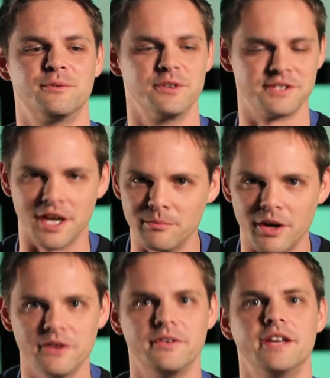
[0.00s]
we're just
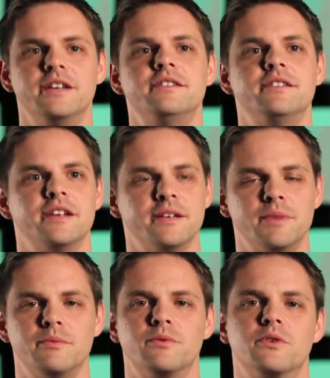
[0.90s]
unmotivated and
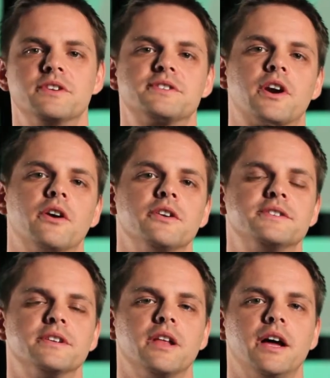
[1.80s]
maybe we're
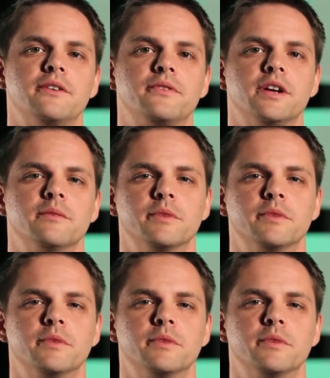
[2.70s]
discouraged in life.